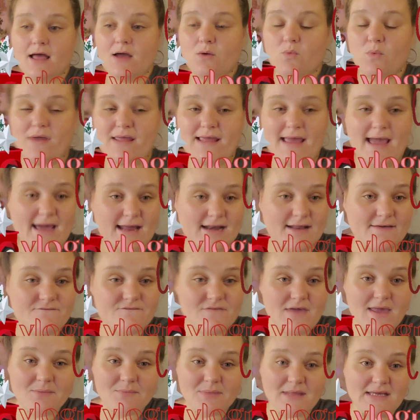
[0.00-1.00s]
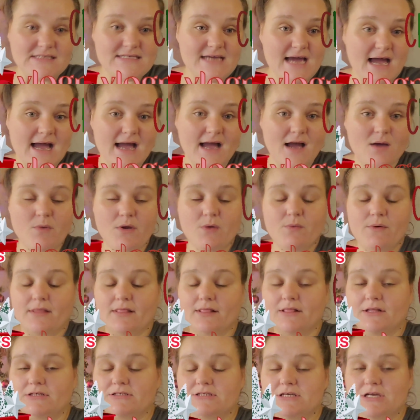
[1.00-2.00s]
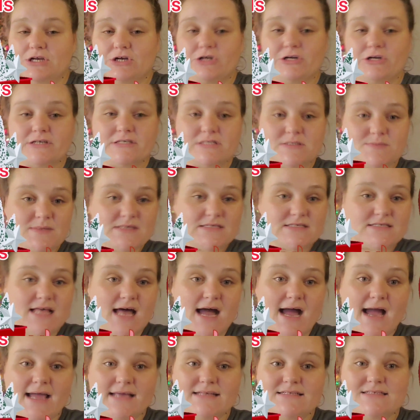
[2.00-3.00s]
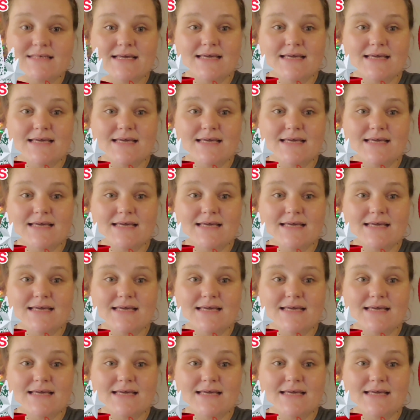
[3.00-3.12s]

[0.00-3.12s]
we had family time. We went and looked at Christmas lights.